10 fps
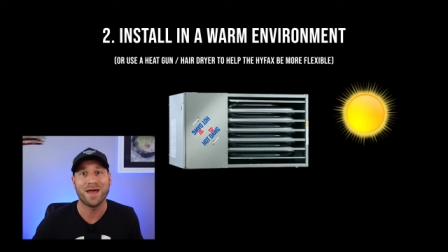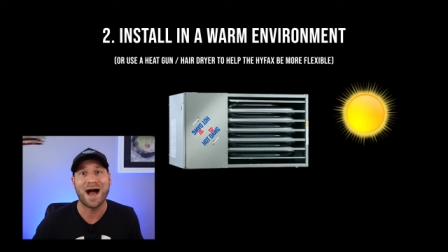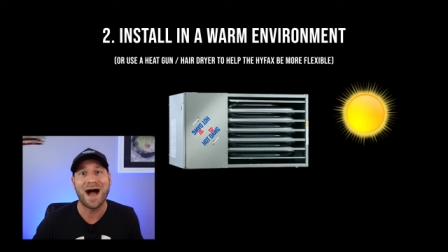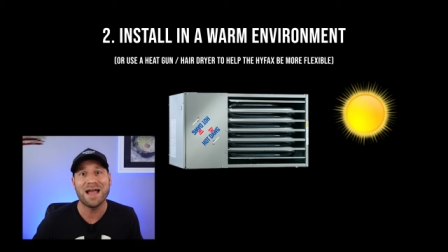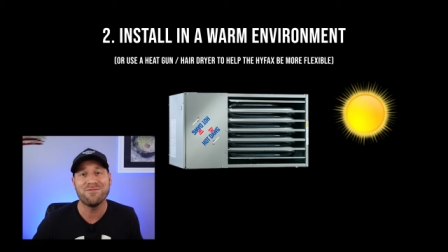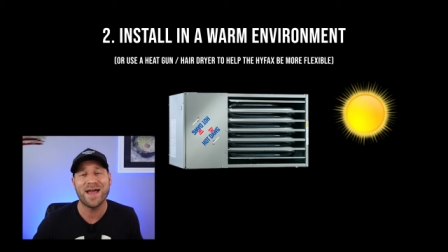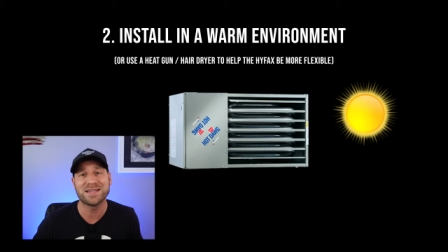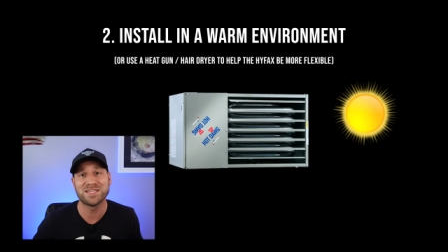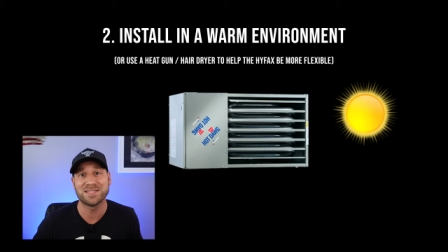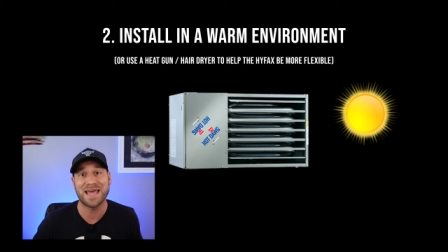the
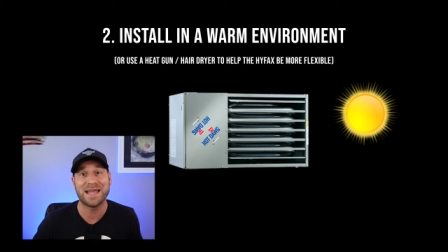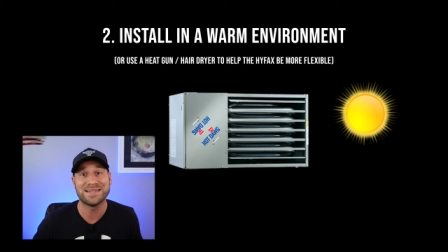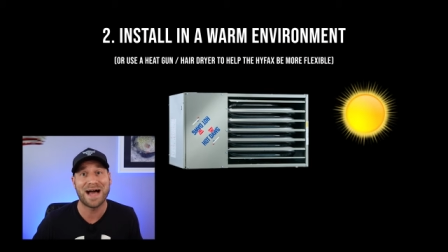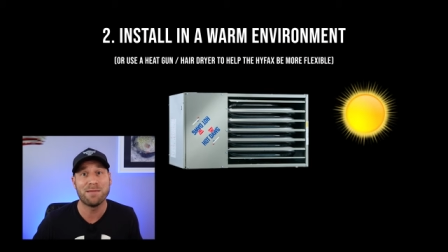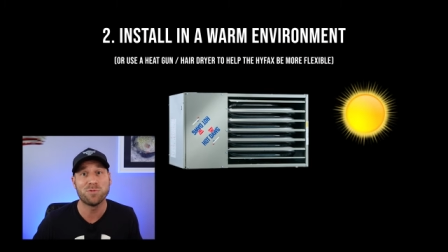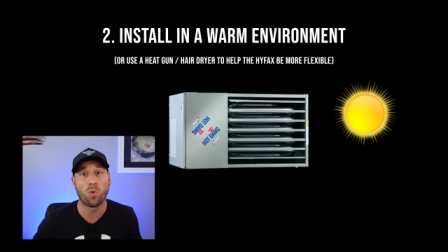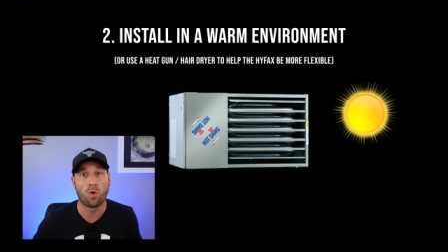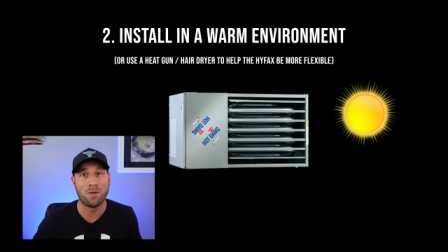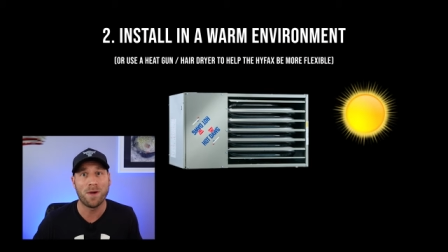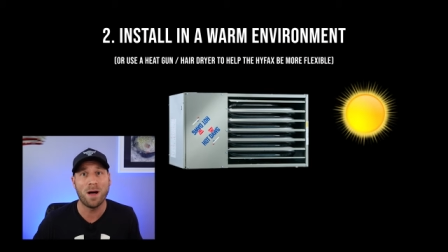Hyfax has had time to
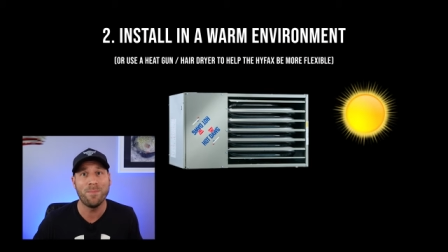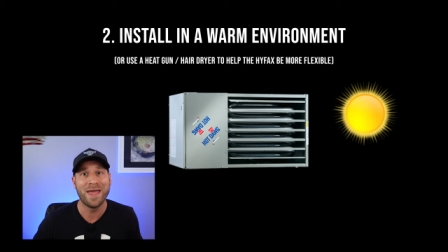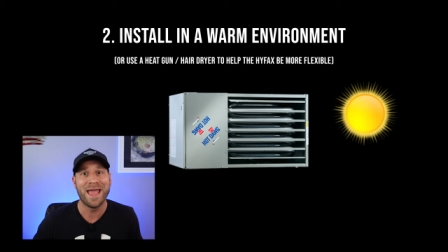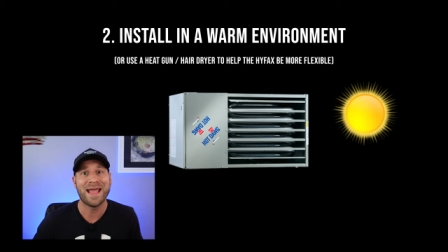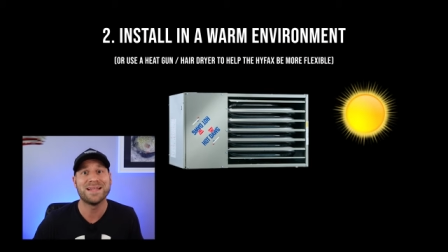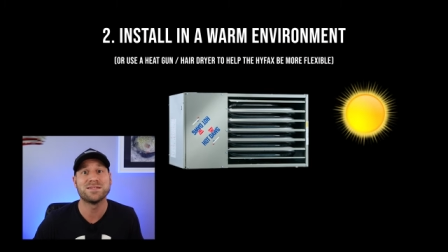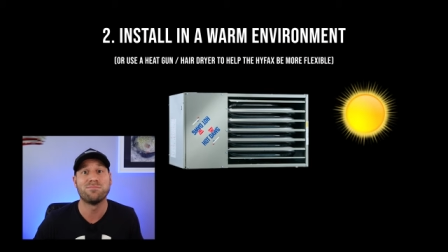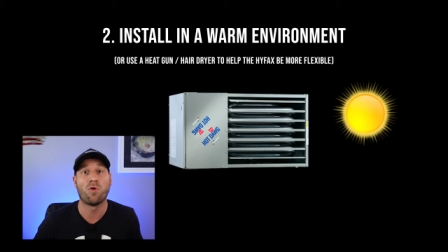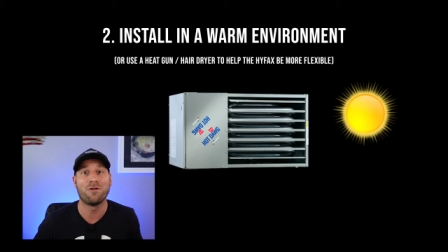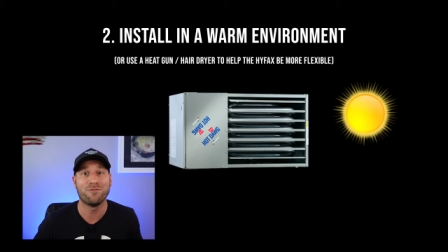warm up and
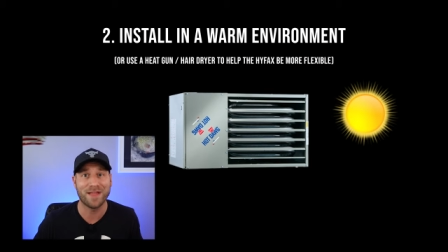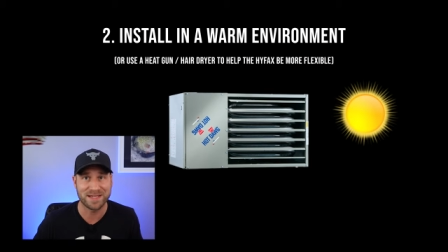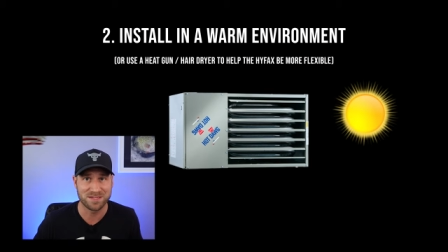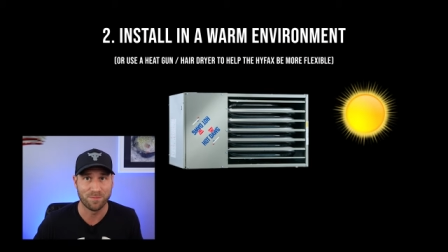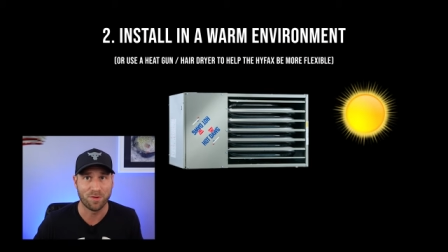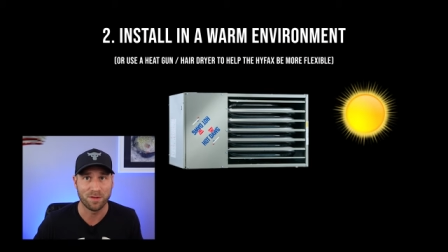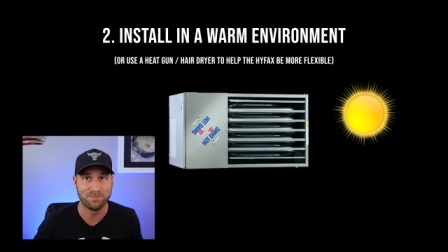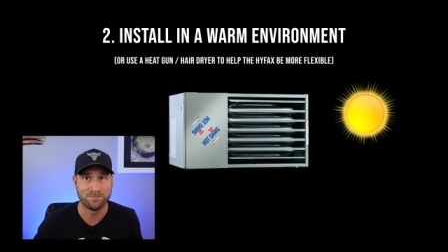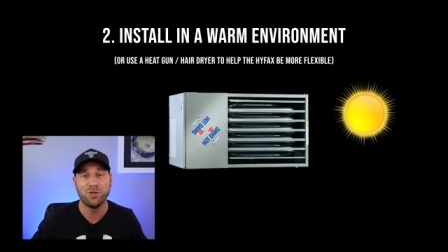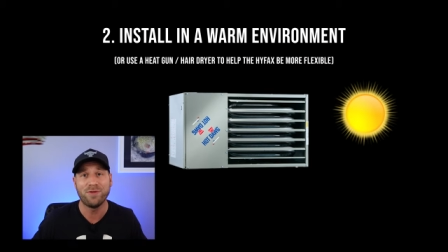is more
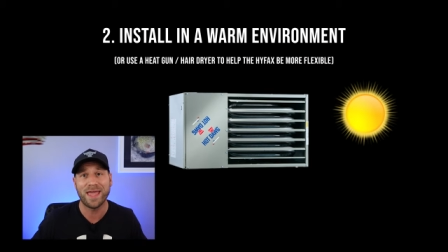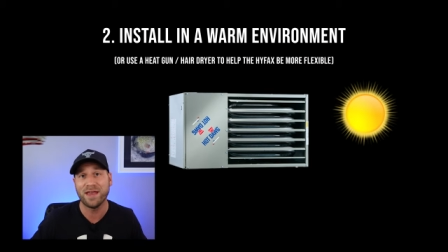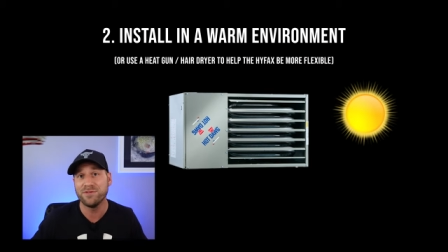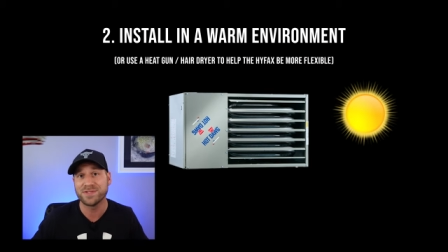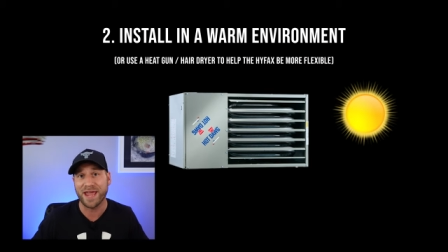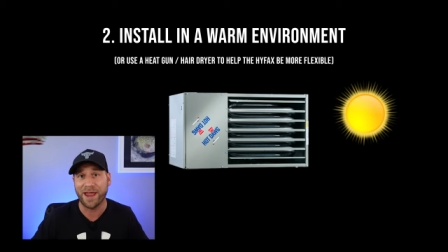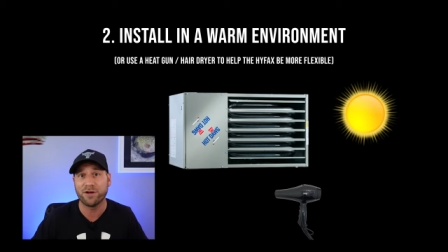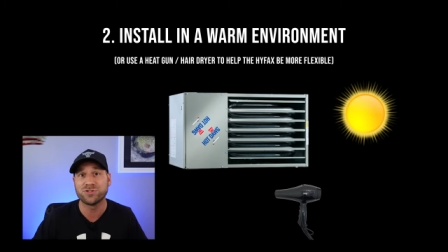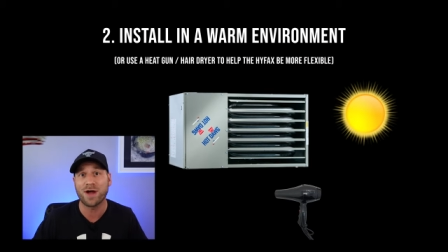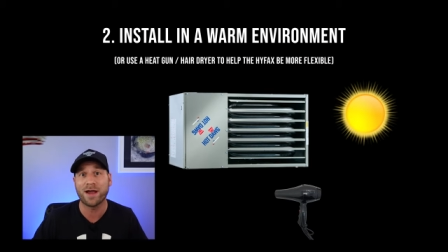flexible. You can use a
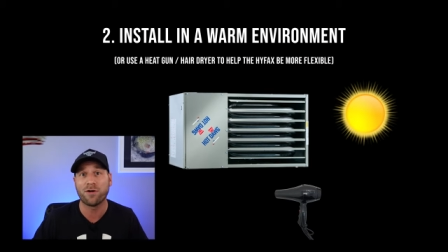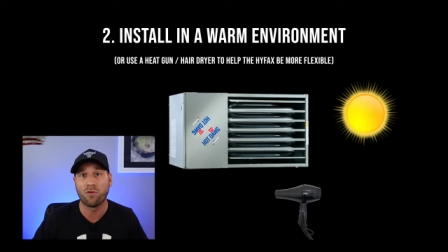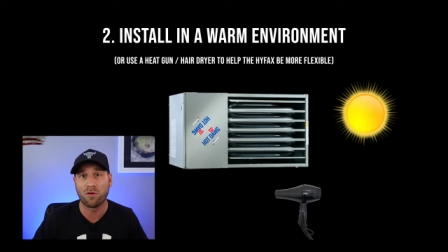hair dryer